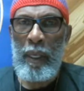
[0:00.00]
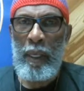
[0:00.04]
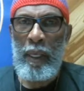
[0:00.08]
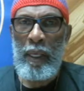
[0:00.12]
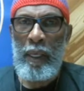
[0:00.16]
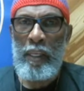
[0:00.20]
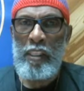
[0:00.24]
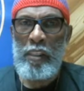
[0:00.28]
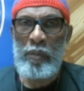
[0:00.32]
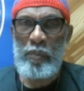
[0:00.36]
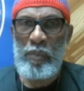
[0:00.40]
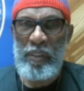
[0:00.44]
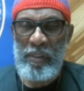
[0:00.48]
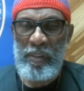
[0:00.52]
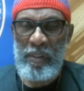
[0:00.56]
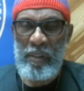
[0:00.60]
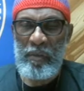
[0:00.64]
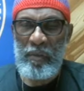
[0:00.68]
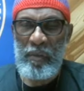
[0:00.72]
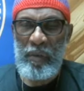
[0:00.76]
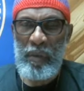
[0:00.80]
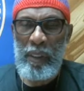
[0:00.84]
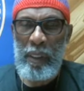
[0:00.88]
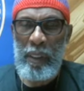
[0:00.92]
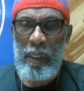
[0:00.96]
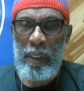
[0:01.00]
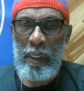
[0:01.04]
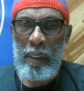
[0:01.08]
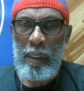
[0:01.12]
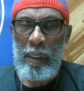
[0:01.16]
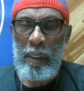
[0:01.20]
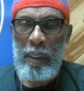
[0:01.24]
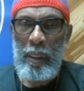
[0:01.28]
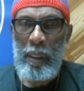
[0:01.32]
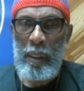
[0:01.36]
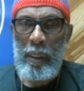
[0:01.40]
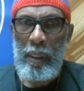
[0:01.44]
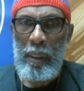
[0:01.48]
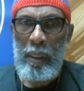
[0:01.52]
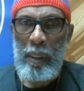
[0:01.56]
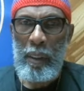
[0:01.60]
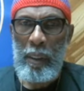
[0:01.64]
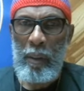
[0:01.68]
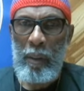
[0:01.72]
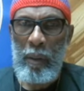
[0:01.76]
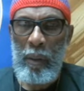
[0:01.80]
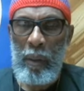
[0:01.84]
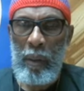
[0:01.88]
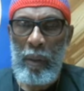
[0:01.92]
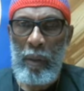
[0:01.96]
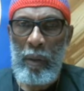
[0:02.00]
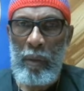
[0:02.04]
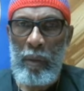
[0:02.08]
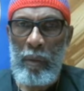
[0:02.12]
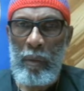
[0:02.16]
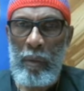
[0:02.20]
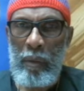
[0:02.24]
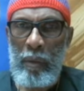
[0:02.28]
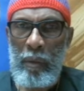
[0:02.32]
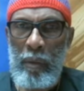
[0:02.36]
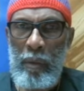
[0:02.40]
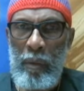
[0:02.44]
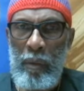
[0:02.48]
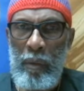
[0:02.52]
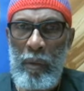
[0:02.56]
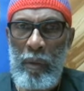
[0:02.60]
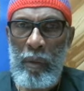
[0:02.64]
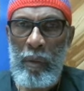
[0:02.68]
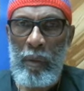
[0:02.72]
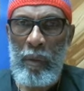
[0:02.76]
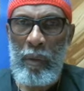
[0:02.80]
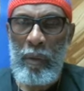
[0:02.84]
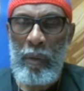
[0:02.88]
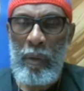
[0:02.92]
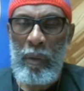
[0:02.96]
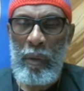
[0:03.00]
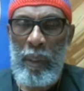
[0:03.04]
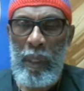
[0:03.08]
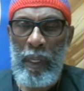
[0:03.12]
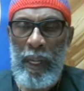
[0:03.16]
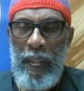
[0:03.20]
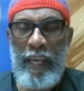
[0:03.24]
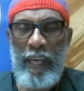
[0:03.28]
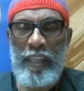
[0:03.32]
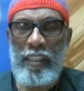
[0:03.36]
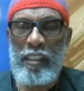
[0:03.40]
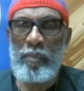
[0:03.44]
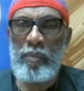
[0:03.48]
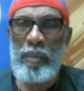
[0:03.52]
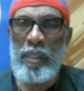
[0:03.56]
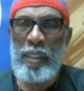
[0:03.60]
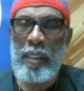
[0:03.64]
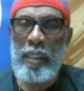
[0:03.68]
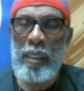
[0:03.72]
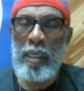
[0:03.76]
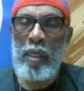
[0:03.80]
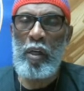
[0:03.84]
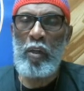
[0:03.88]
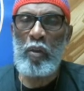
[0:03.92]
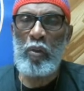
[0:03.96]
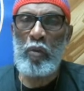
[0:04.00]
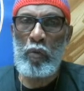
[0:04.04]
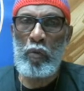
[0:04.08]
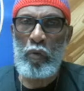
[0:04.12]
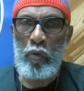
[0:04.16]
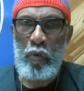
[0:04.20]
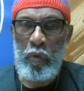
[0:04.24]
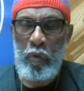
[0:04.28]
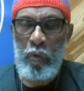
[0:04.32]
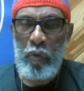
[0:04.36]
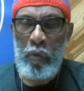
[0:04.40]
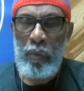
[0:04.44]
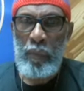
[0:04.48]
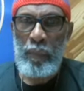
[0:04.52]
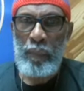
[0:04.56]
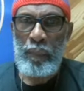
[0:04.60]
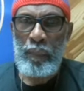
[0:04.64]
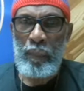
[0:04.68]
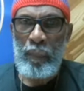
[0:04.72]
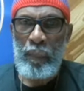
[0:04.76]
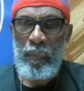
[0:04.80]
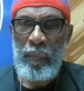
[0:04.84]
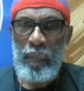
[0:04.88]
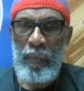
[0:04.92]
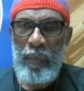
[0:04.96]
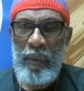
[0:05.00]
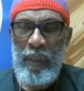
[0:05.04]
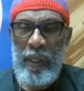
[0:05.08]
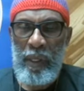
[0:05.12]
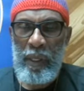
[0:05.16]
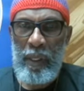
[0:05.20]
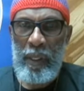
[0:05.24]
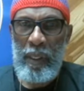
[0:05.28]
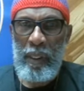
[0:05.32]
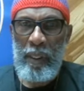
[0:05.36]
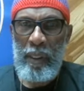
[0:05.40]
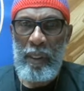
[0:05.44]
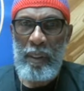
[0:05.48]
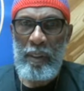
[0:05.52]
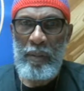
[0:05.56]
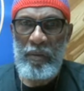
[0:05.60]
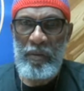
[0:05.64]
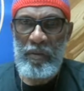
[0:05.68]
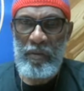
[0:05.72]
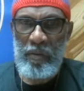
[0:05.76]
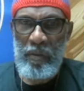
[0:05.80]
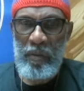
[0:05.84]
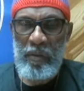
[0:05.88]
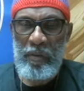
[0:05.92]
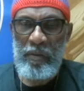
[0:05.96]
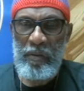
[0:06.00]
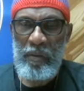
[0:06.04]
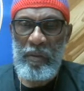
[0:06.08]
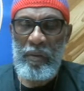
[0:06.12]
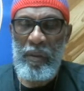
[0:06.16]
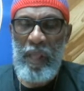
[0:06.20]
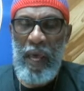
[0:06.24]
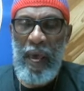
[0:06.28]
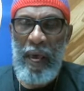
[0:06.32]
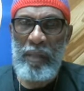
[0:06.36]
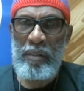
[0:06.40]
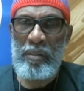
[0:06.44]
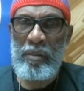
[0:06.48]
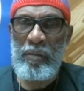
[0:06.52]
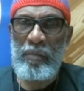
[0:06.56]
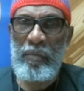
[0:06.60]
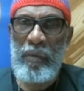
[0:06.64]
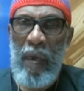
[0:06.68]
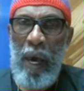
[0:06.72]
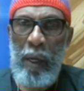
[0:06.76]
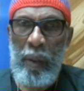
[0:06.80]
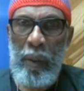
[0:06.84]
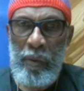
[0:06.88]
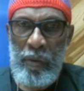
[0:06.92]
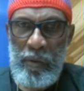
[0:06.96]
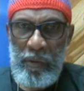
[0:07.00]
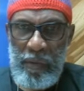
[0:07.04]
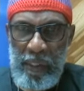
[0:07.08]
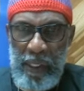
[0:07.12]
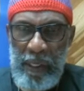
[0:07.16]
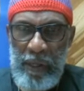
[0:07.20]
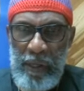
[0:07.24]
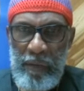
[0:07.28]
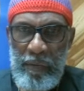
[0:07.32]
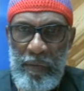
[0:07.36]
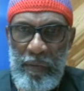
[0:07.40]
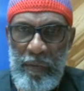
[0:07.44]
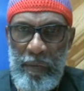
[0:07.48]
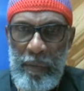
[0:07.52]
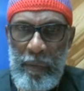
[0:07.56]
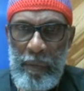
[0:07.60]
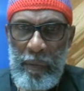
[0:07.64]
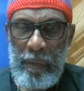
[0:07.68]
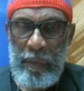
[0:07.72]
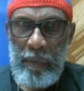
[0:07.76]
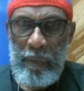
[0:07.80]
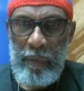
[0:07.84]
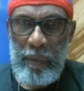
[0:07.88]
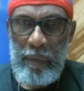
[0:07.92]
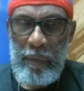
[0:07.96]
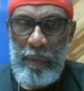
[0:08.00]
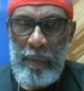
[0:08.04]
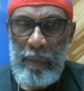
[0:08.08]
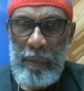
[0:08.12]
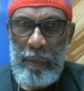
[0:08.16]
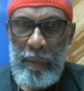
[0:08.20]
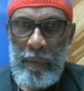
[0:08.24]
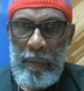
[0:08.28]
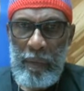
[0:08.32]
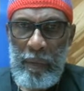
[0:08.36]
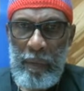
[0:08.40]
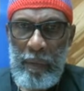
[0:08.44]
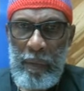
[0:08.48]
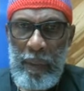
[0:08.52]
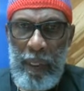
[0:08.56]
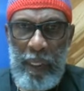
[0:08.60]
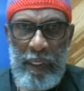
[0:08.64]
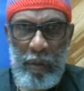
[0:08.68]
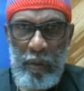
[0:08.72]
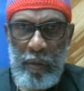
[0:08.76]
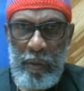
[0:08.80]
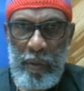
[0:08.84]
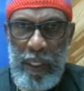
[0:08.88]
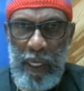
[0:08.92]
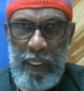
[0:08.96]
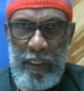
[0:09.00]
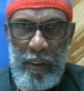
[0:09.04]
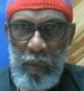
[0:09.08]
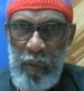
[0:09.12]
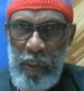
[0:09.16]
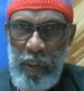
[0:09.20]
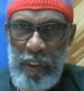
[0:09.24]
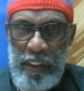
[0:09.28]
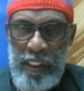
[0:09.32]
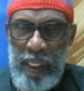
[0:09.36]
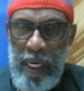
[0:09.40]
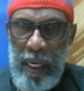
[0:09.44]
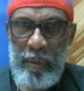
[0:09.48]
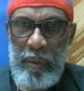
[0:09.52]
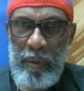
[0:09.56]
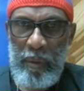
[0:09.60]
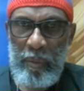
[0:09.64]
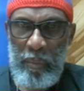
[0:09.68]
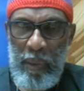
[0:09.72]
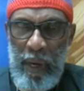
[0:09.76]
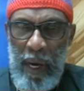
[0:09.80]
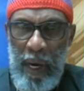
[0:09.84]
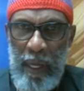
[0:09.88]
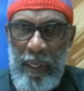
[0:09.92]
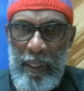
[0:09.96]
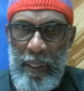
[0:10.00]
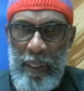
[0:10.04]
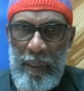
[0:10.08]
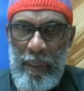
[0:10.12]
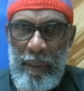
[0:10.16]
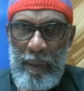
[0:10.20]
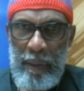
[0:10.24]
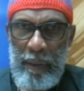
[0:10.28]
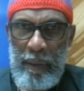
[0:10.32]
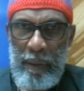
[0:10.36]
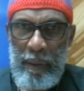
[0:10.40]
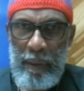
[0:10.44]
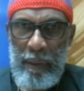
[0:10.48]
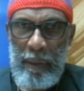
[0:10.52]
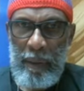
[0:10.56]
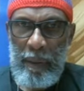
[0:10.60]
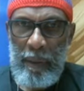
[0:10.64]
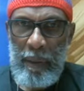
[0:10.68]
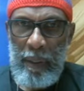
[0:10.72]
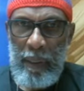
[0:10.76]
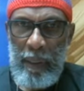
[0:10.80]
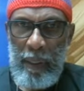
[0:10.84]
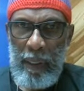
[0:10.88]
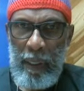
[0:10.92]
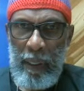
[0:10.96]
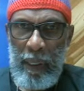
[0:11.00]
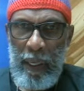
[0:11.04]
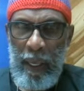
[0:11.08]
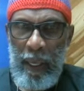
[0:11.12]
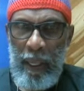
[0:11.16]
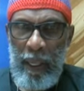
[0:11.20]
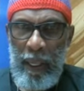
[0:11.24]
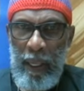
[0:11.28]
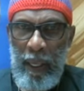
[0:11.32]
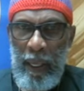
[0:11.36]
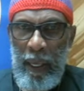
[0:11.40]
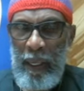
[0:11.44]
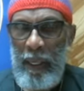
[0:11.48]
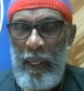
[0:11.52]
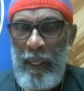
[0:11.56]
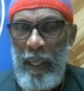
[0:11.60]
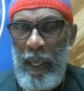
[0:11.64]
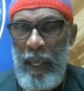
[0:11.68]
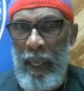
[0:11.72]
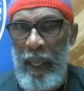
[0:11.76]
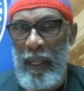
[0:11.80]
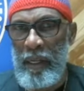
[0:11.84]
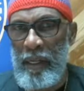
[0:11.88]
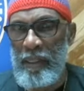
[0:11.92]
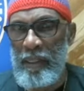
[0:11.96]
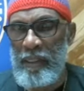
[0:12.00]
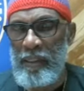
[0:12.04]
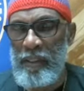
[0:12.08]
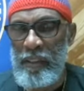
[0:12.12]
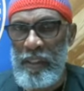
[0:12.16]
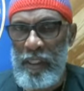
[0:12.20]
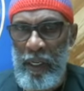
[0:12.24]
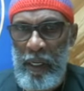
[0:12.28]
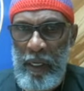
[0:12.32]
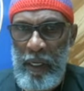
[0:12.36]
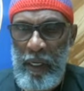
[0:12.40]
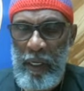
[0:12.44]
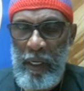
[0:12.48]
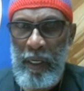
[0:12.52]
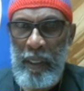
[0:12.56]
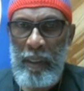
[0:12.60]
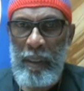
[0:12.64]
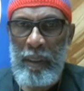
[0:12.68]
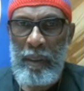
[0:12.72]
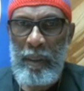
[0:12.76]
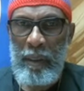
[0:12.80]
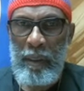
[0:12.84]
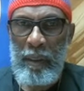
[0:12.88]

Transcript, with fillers: and specifically, you know, it has to be done through the descendants of the house of Yaosef. That's a, that's one chapter by you. And, and, and it's done